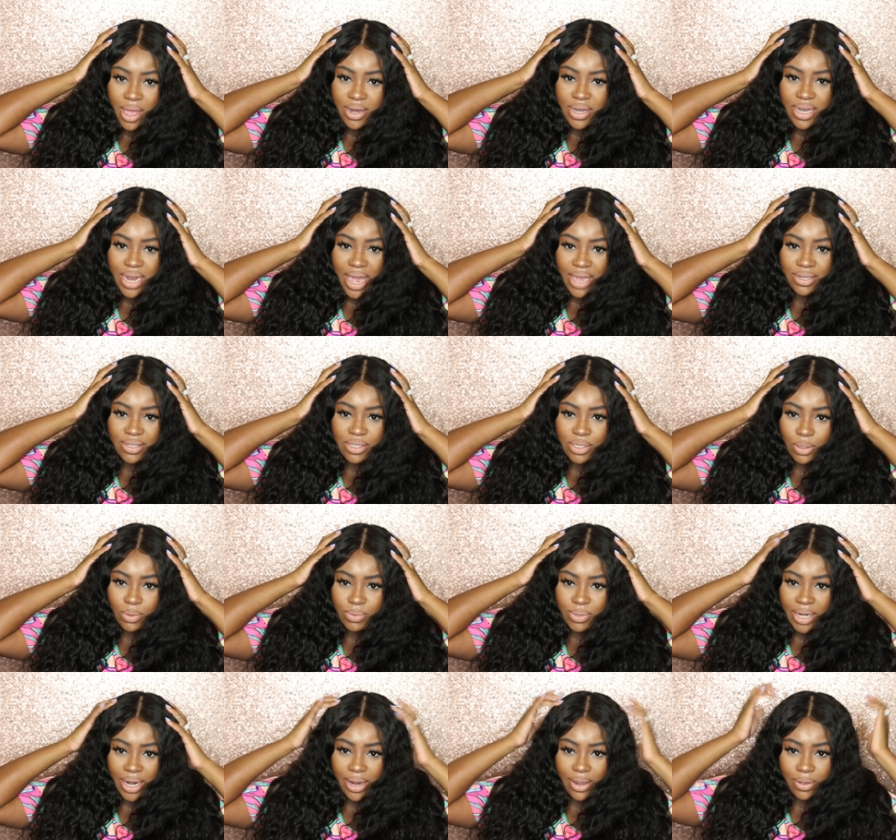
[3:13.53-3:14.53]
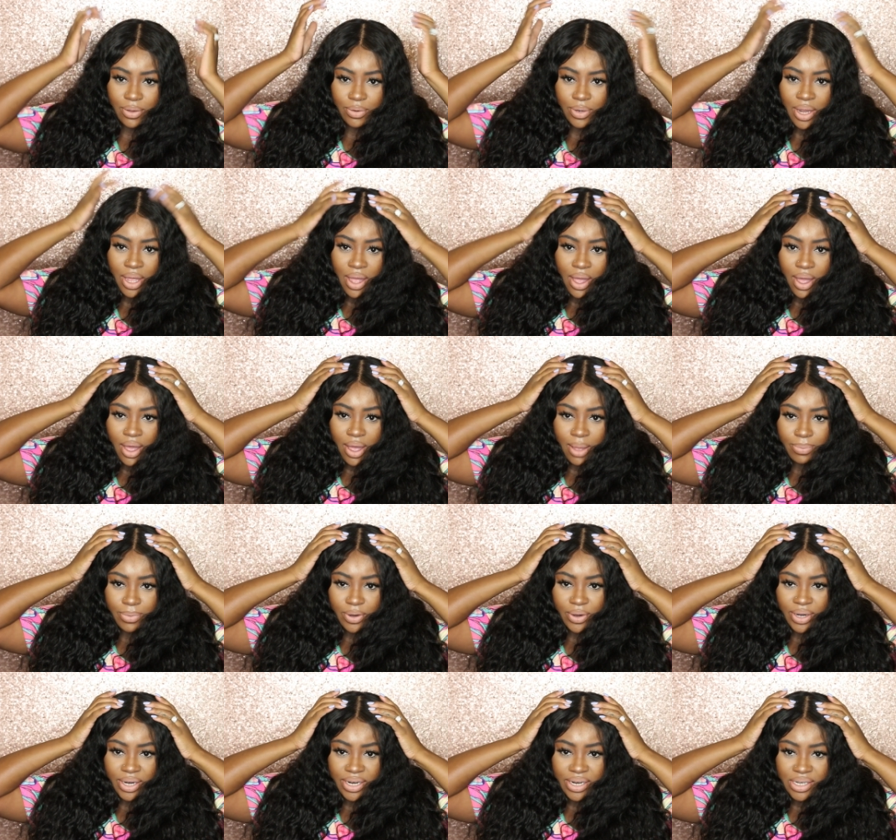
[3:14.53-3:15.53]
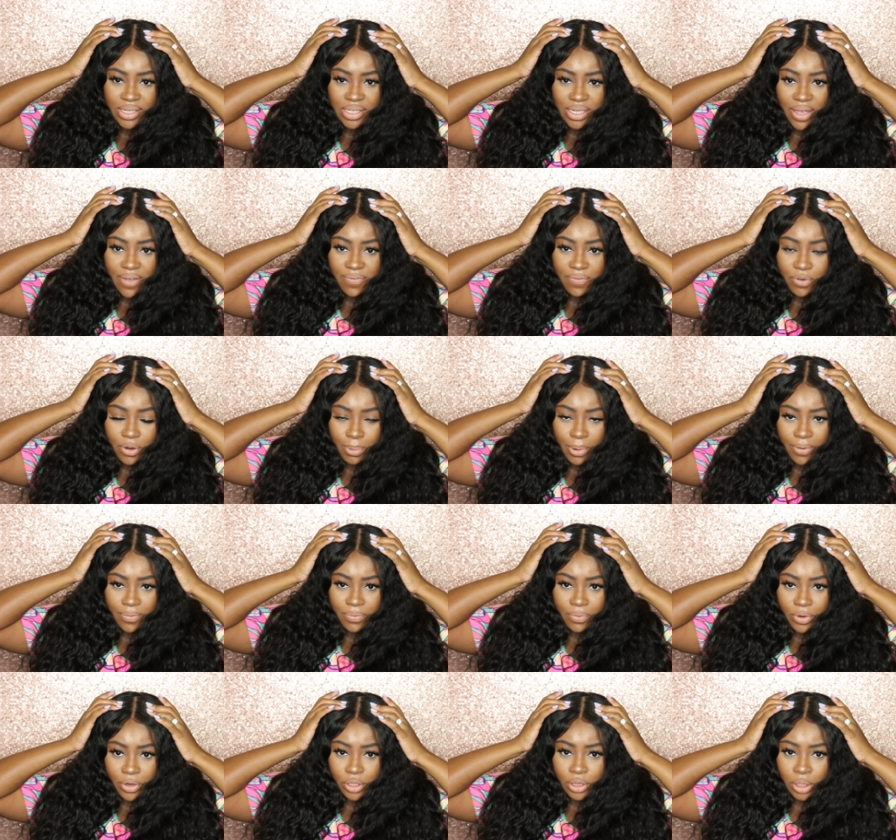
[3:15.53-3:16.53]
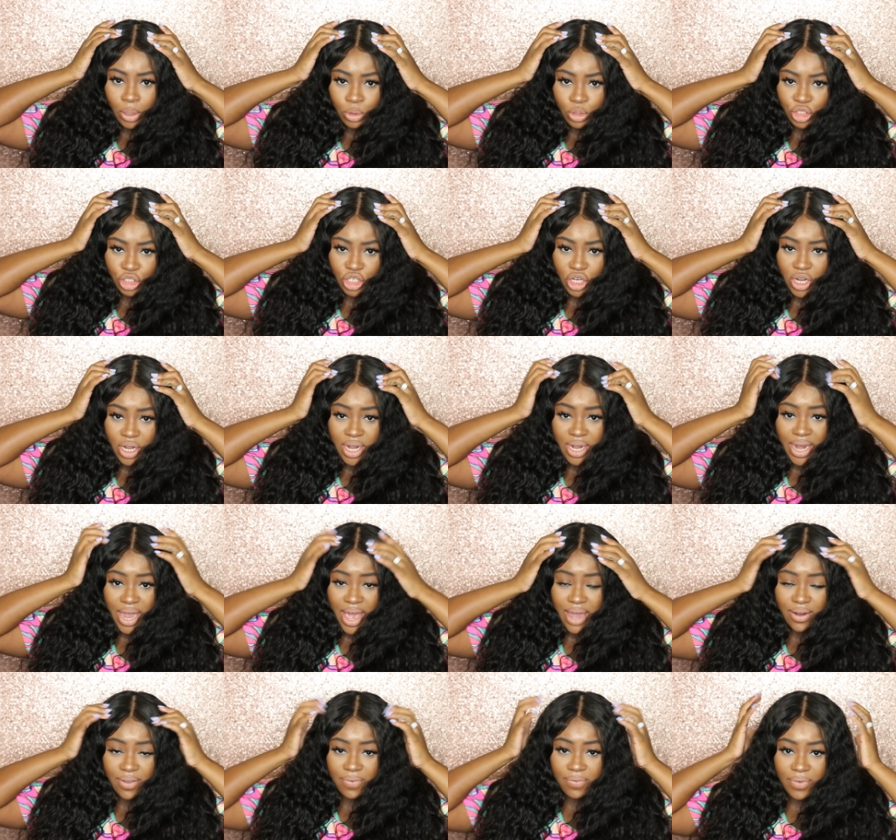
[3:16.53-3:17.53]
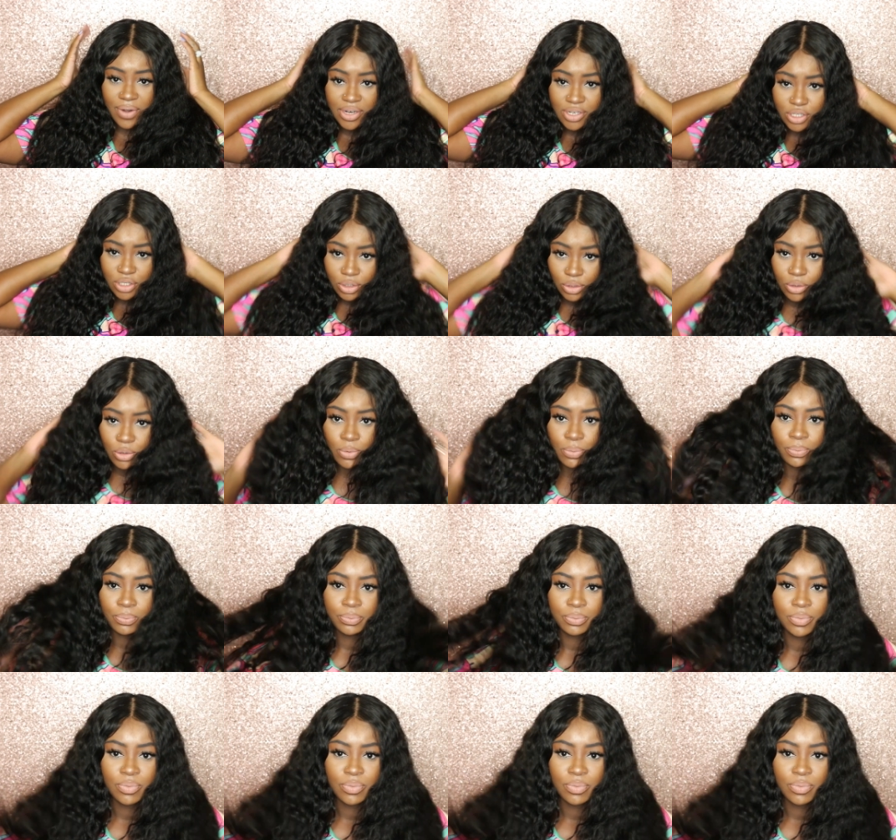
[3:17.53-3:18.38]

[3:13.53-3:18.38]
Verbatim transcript: not sewn down. There is a 4x4 closure, not a frontal,